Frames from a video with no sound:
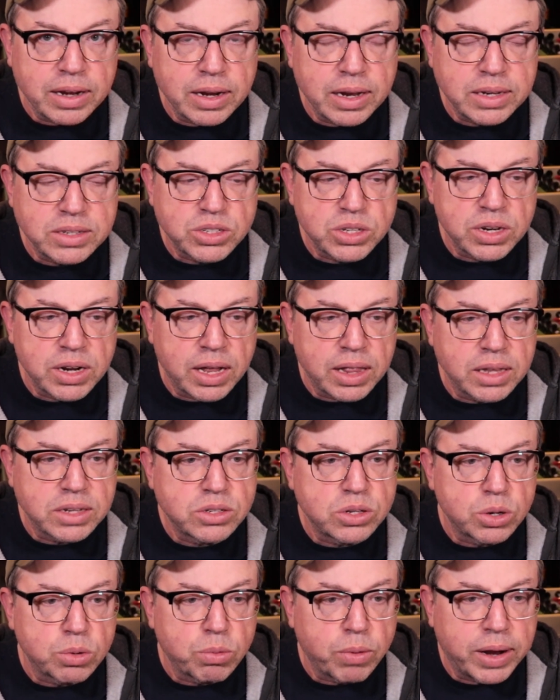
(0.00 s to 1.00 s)
Nancy and I
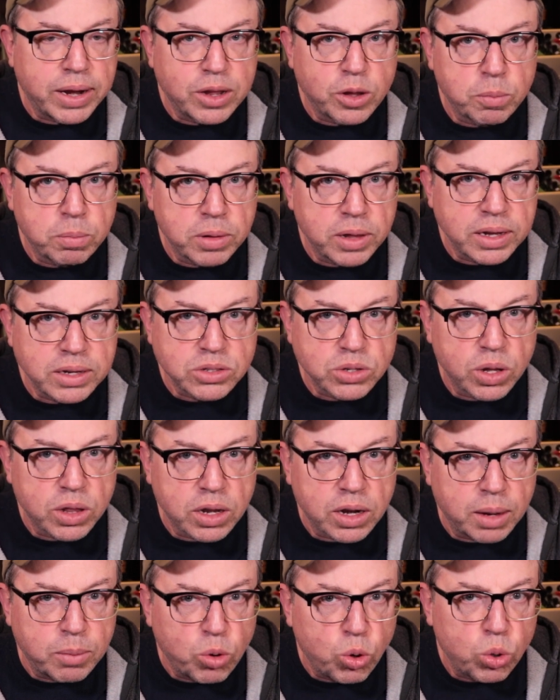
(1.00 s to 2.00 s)
listen to radio plays all
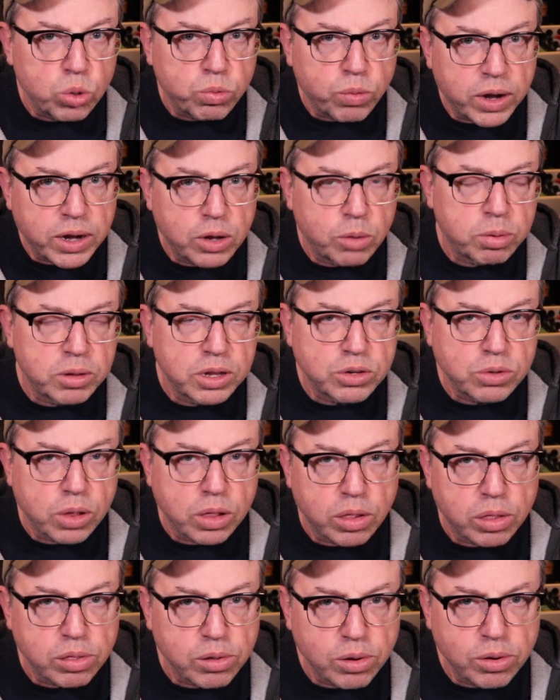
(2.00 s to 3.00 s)
the time. Old radio plays from
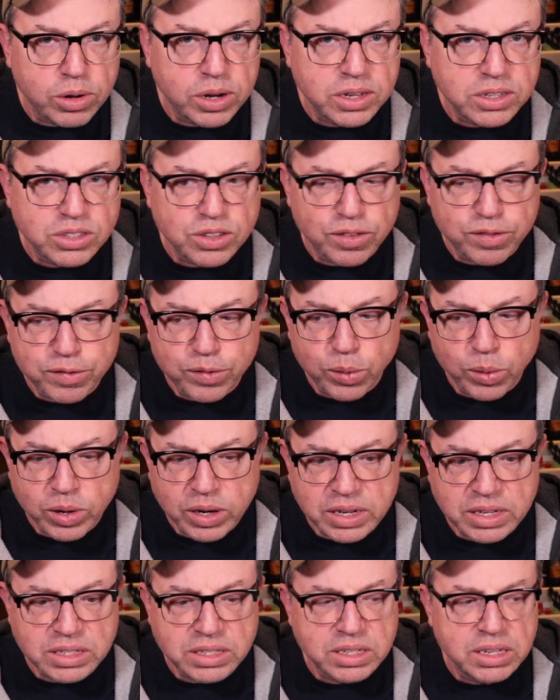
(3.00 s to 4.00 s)
the 30s and the
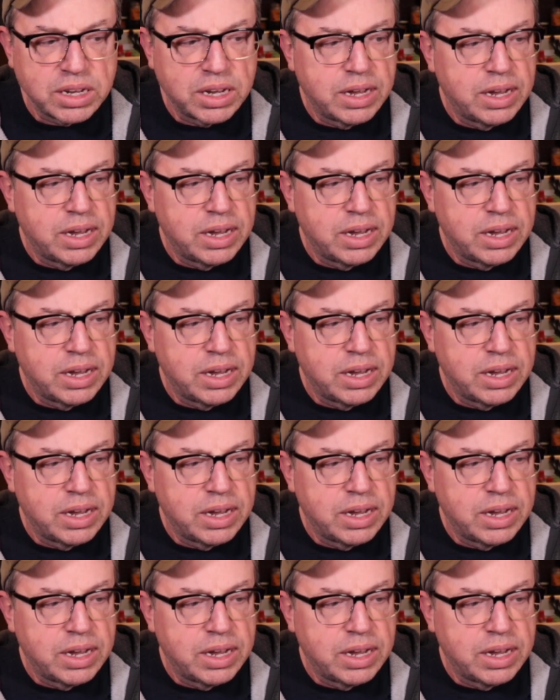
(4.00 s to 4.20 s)
40s.